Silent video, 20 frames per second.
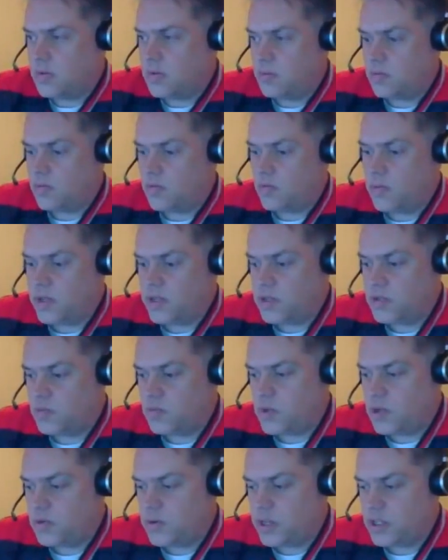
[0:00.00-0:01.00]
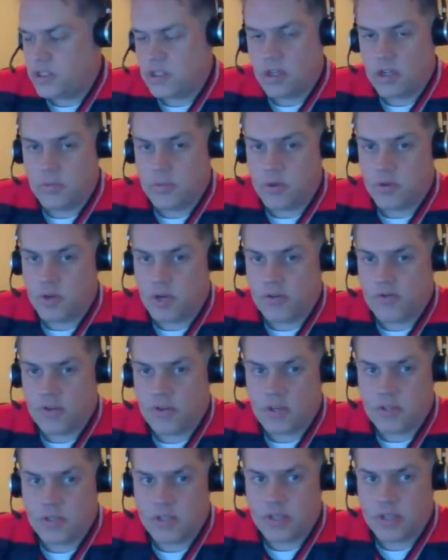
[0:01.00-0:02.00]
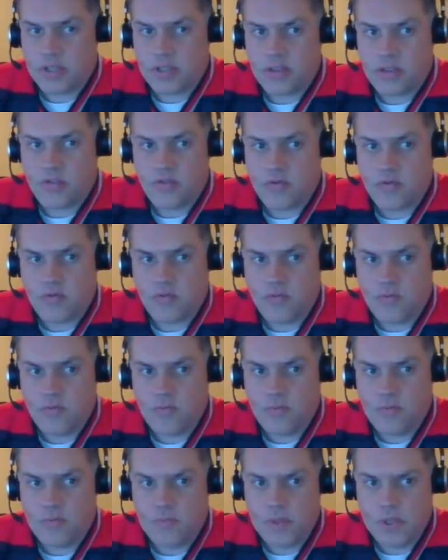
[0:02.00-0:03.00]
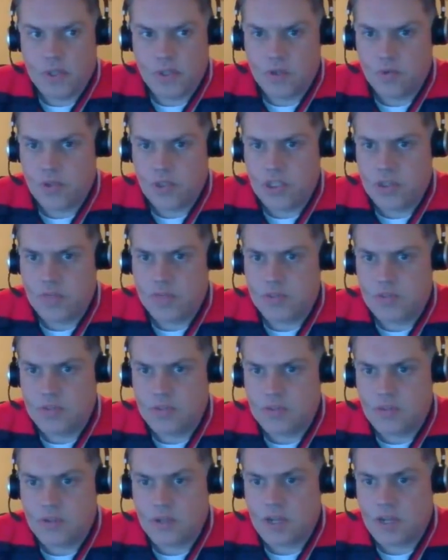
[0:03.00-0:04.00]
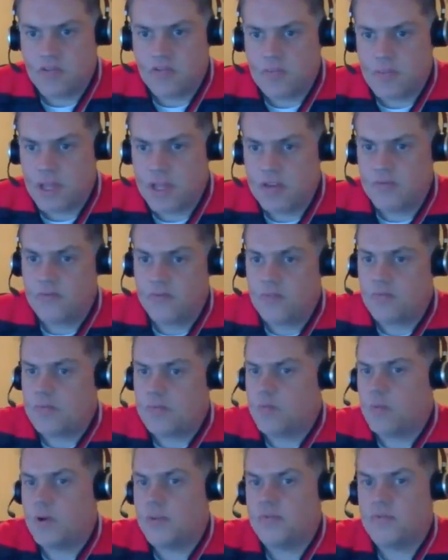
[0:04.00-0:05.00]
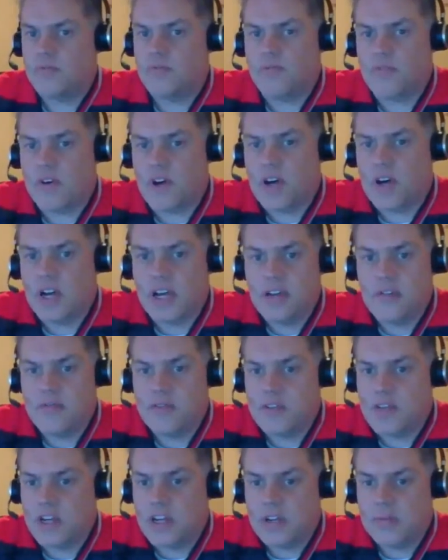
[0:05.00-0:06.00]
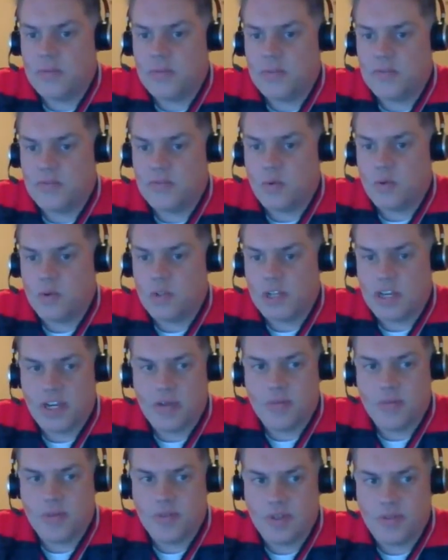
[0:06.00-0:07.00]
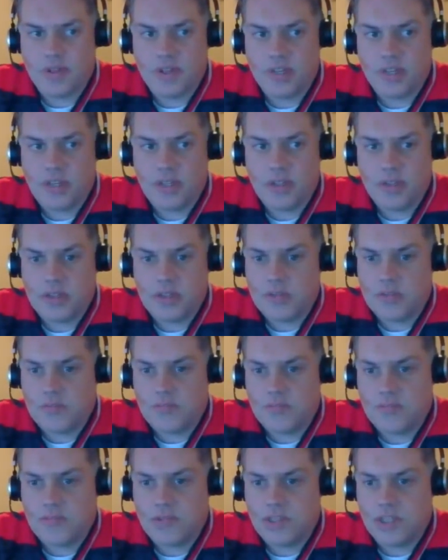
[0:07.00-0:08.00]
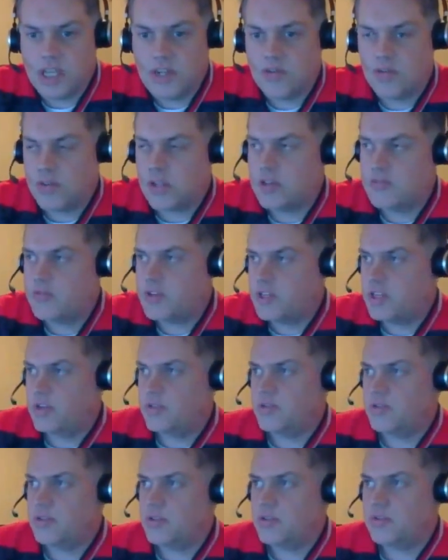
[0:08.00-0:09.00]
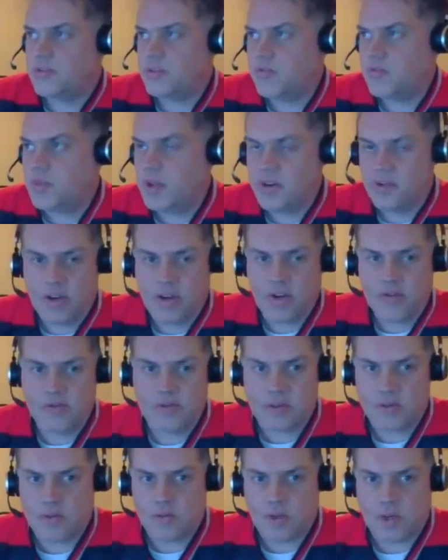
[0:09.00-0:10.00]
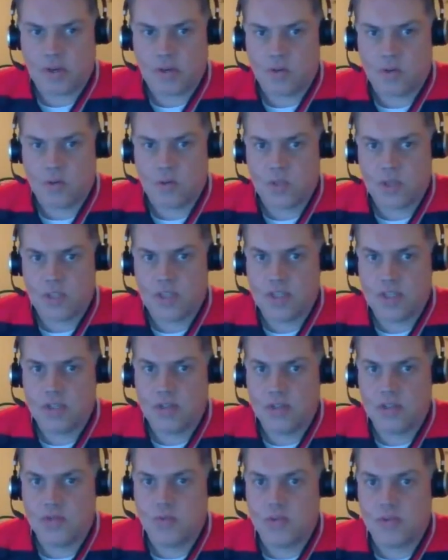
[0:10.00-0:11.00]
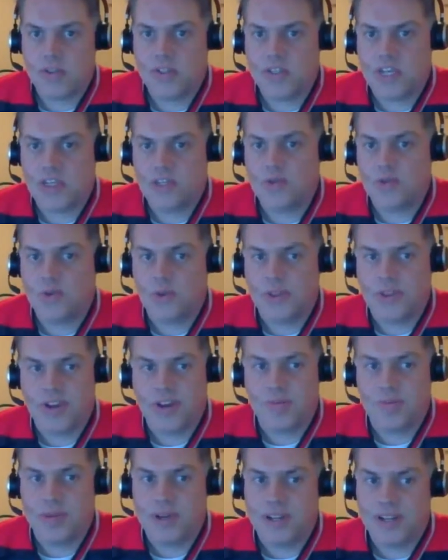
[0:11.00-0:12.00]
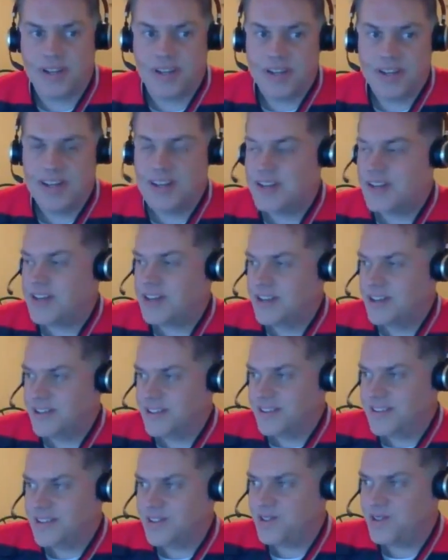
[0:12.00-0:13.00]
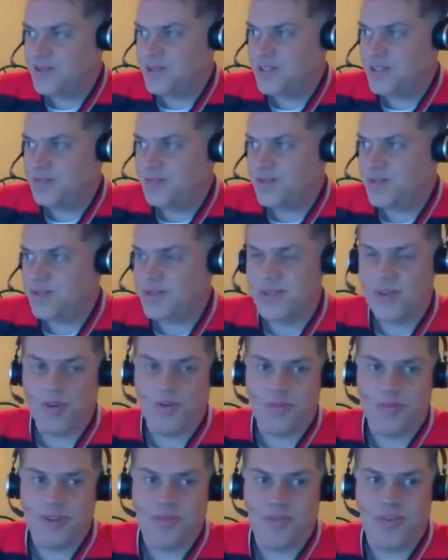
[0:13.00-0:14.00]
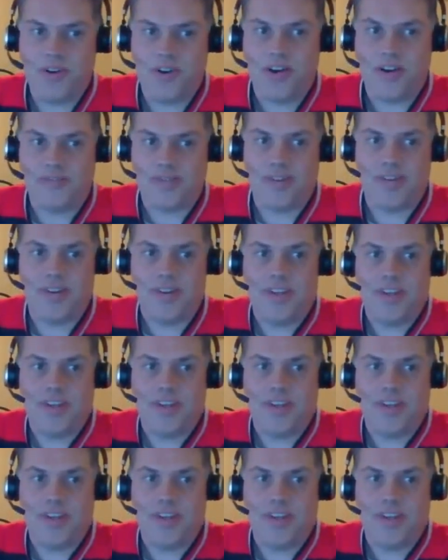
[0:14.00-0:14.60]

which we don't get to talk about often because I think the 2 teams have met, 4 times or something in the 10 or 11 years that they've been around. So I don't know what the deal is with the schedule there, but these 2 teams just don't meet very often.